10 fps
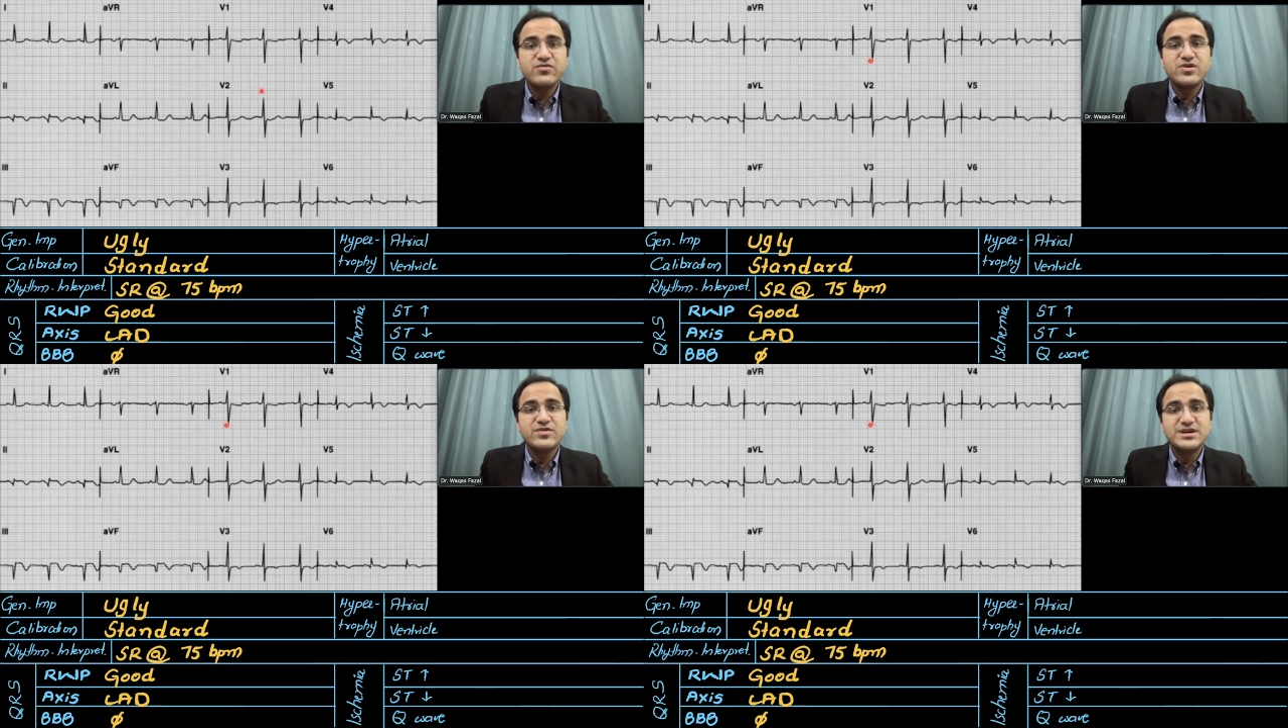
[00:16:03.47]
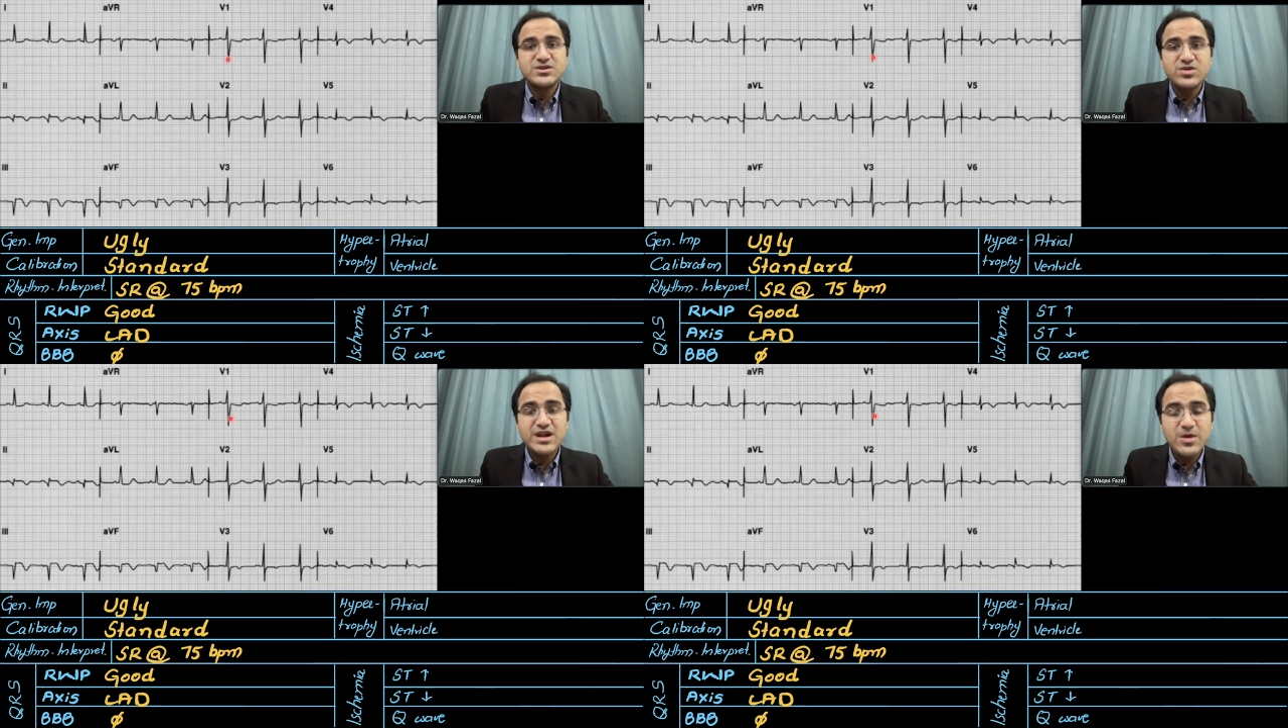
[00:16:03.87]
For
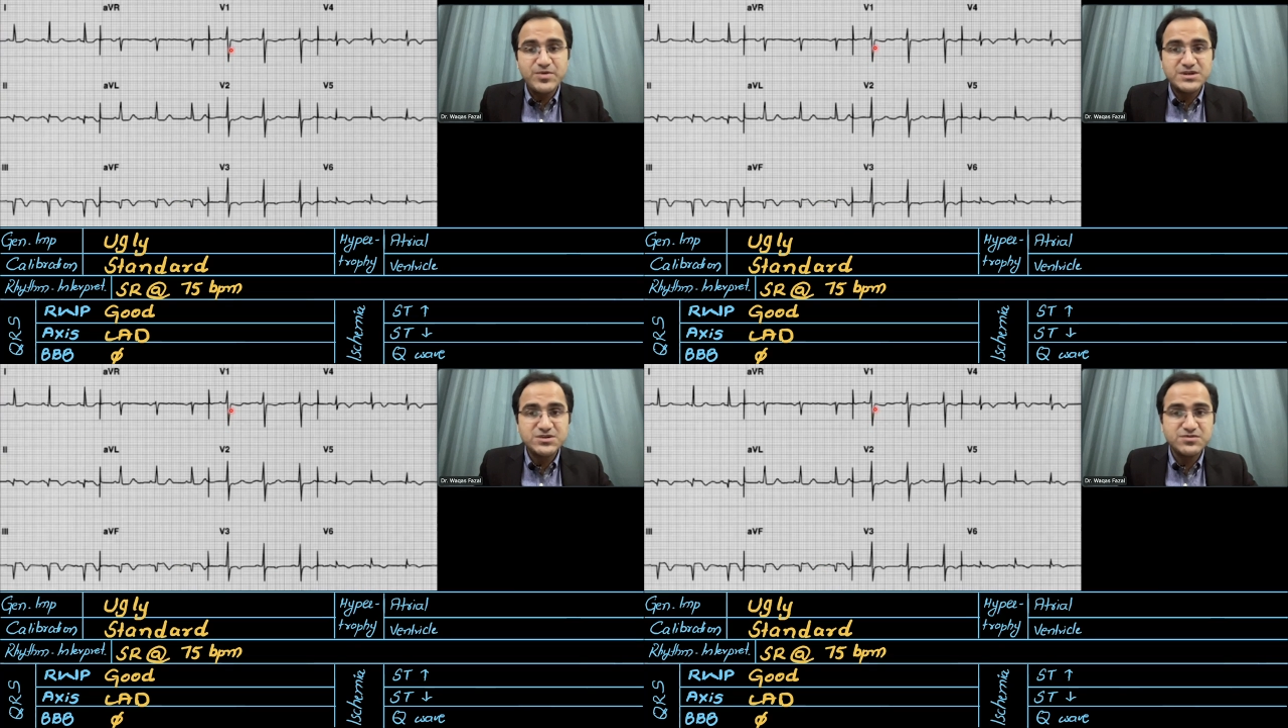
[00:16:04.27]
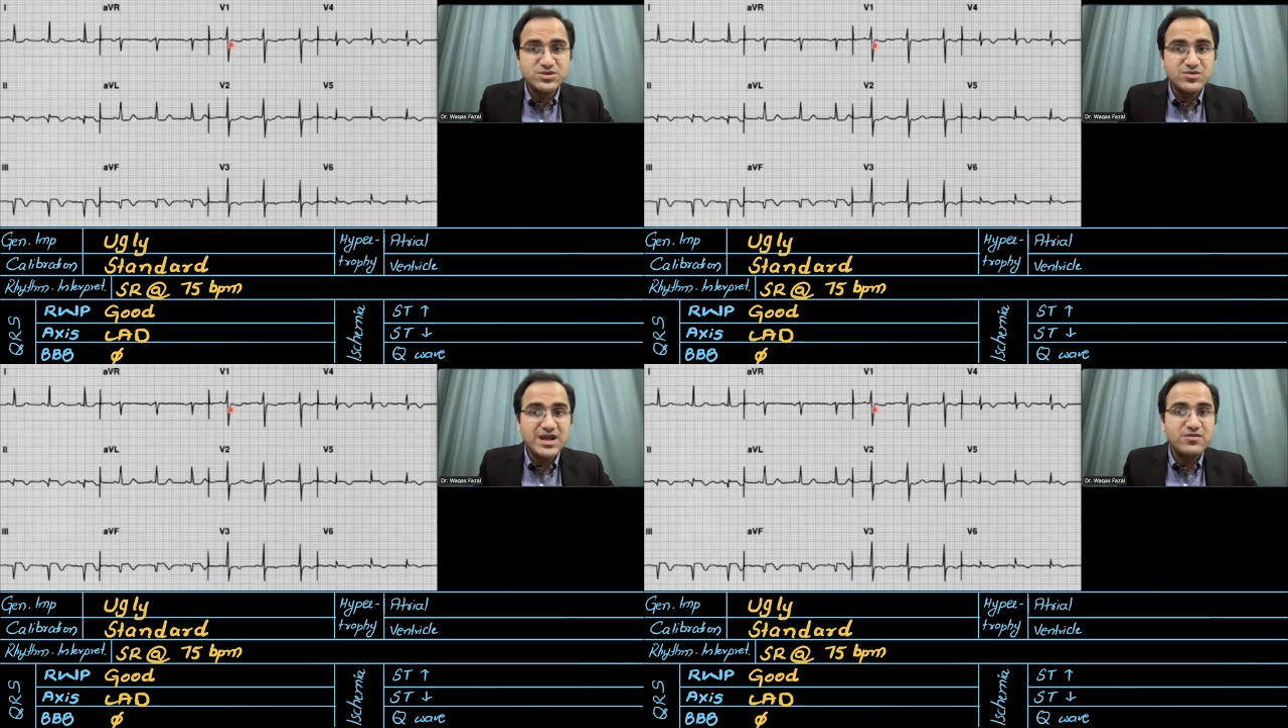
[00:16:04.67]
ventricular hypertrophy, you
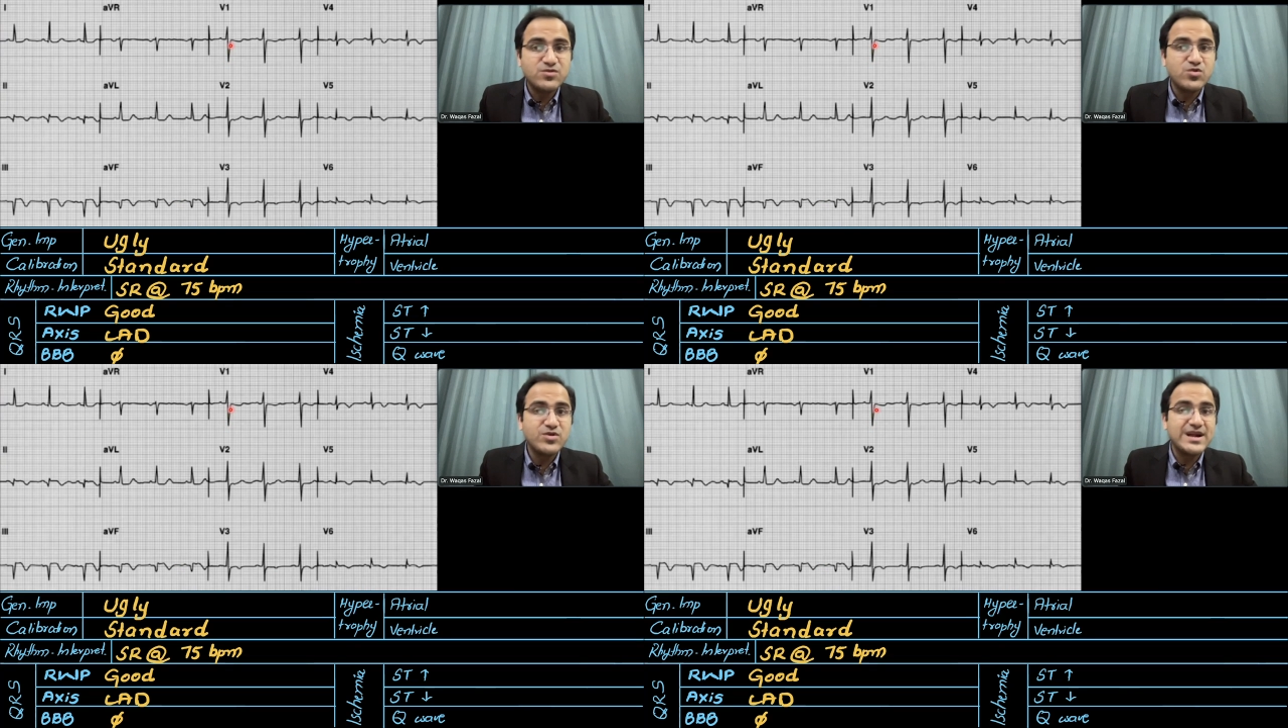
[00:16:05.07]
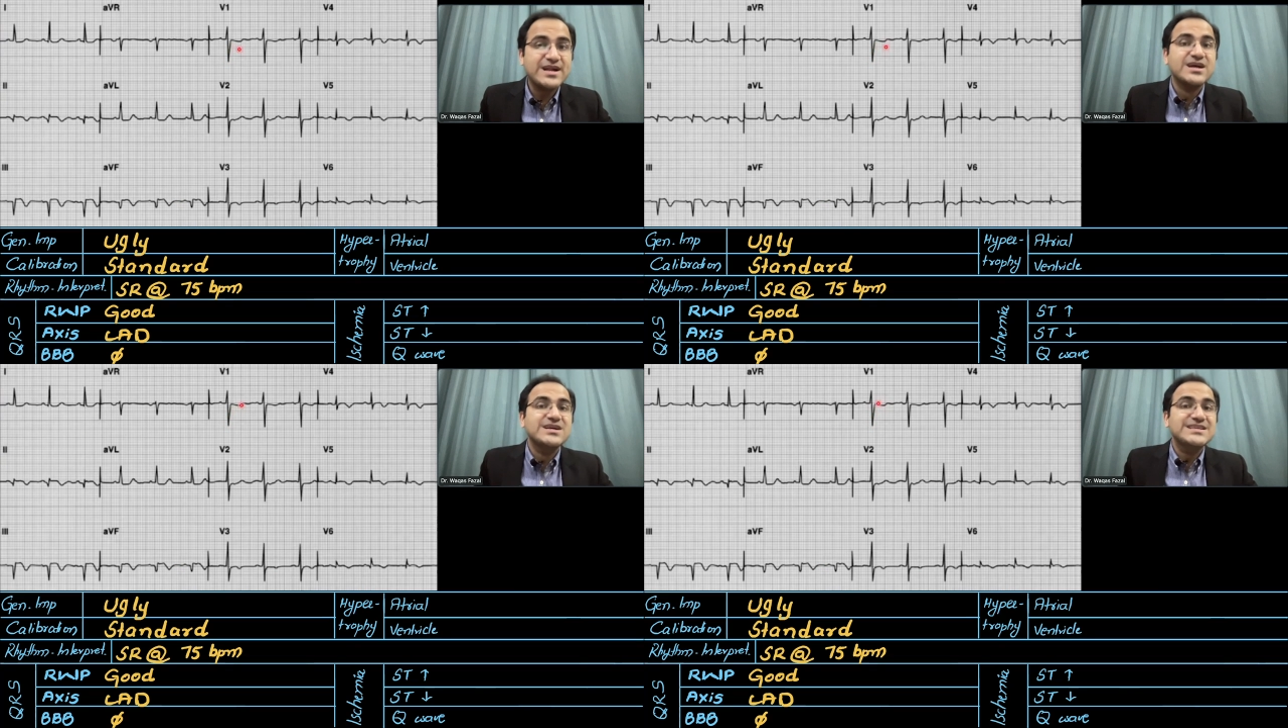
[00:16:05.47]
will have to look at
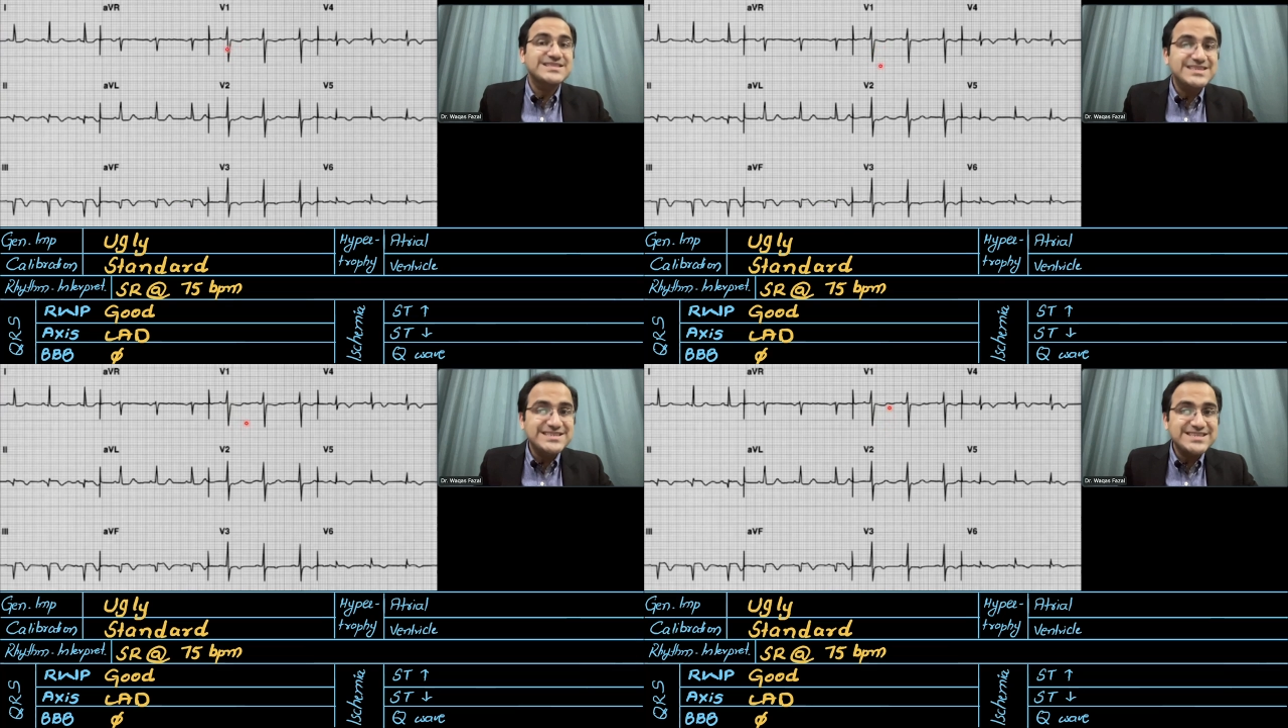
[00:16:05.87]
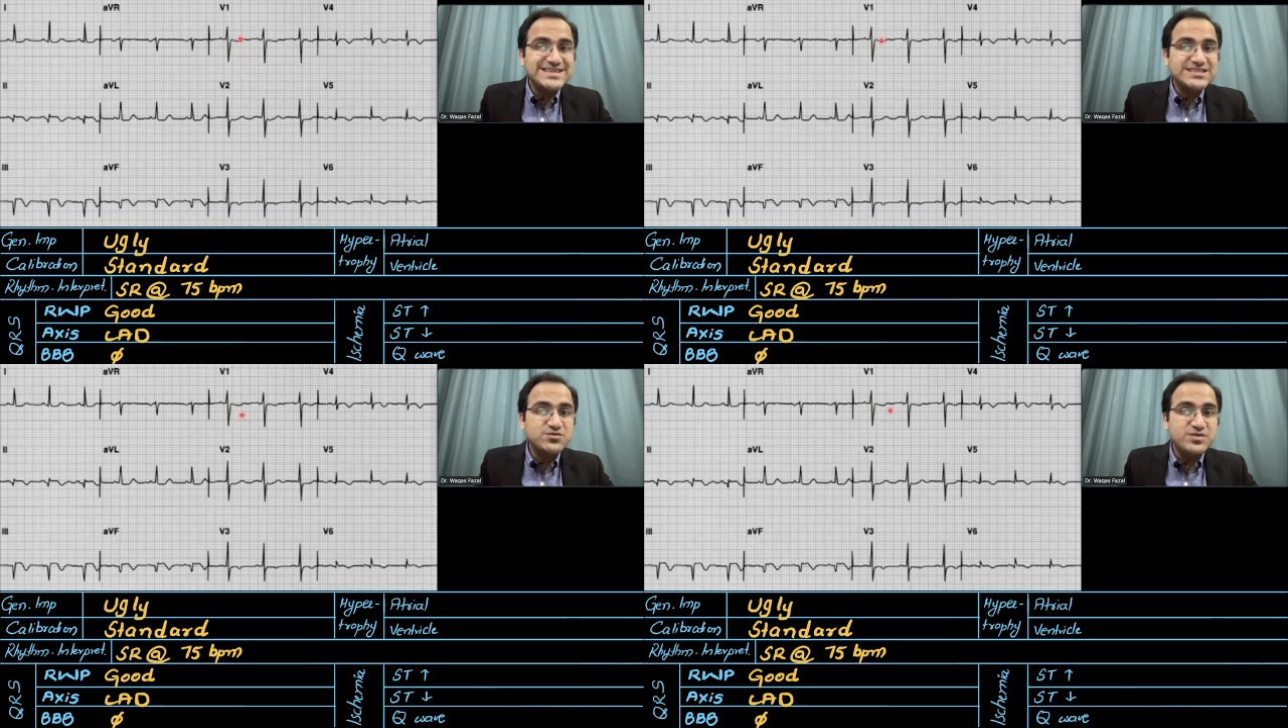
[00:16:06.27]
these
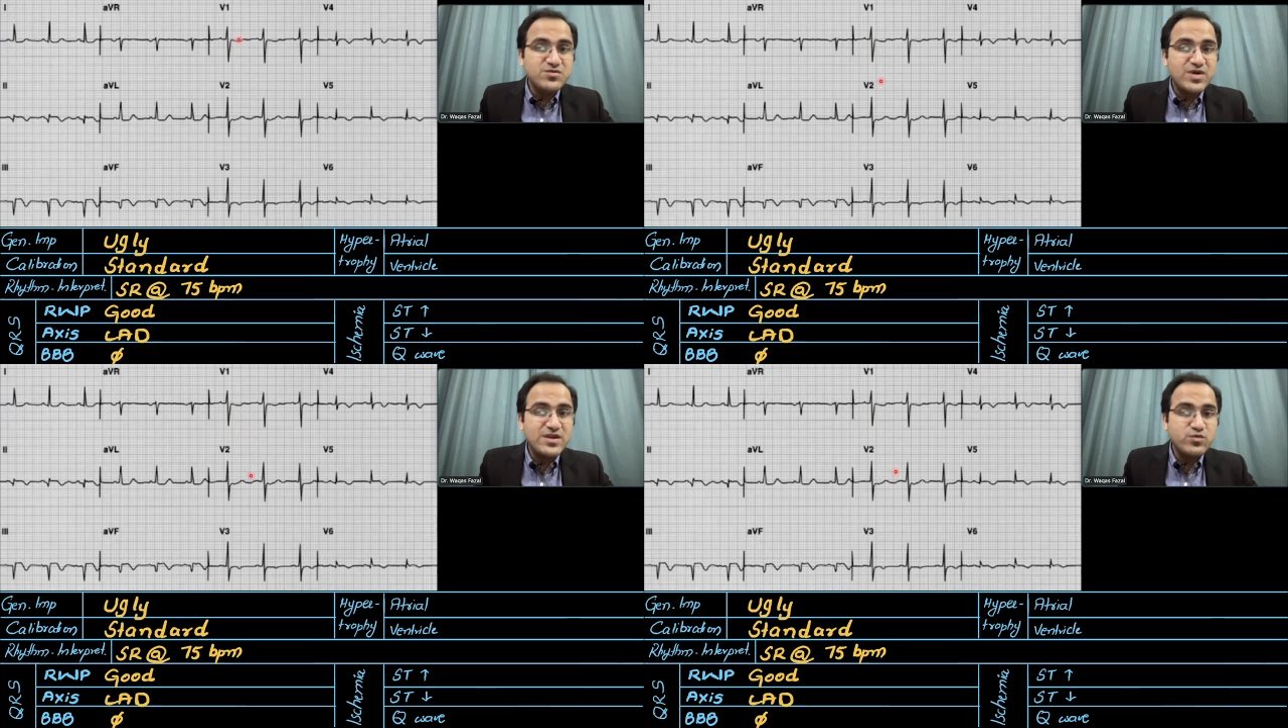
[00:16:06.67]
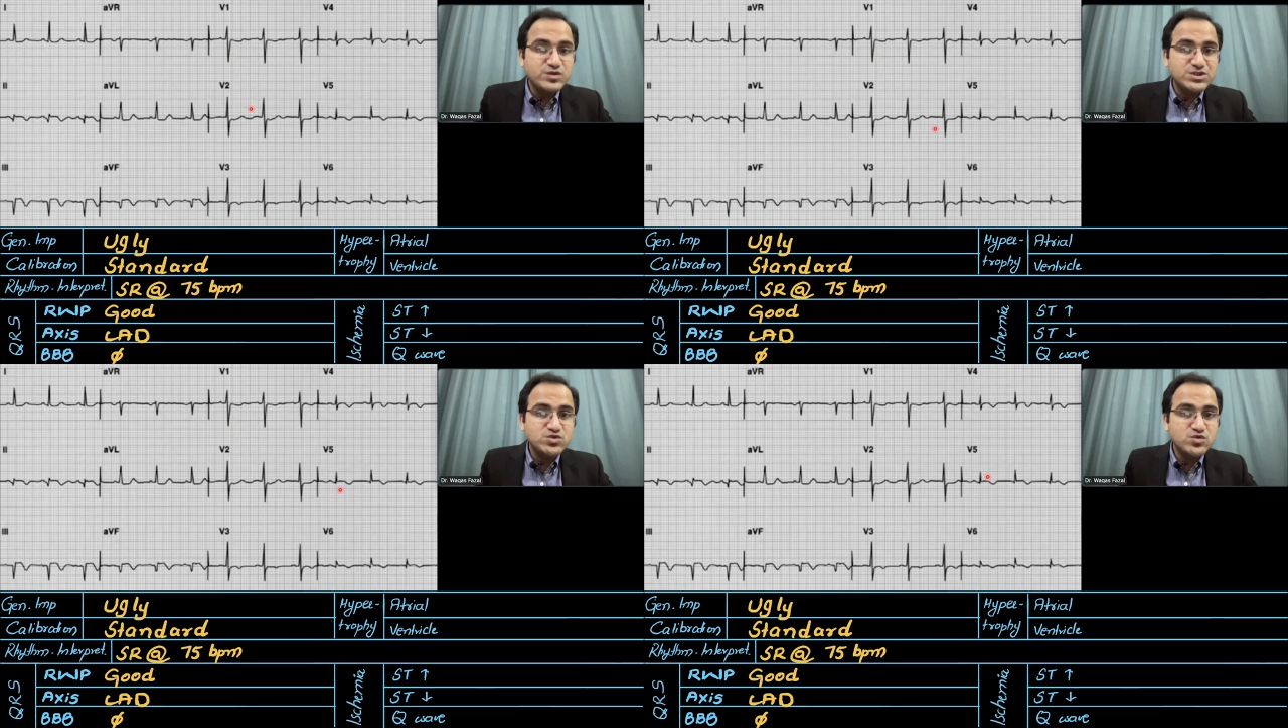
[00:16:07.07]
leads V1,
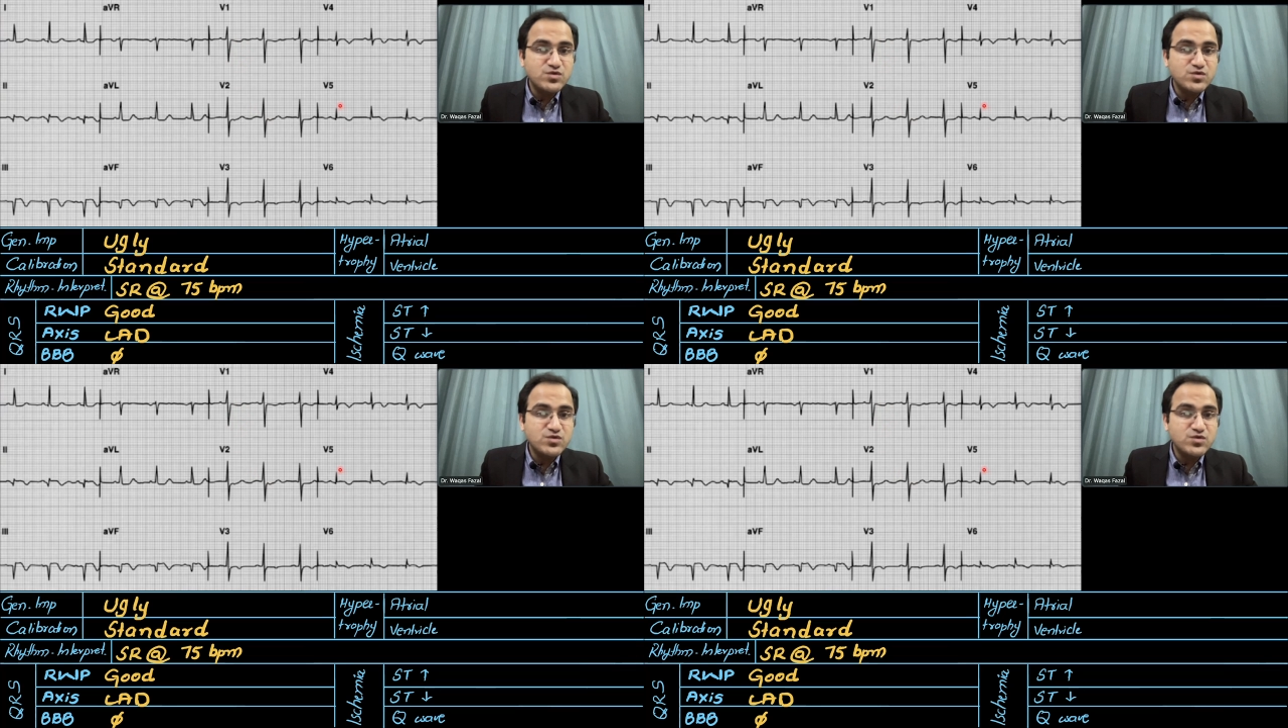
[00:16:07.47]
V2,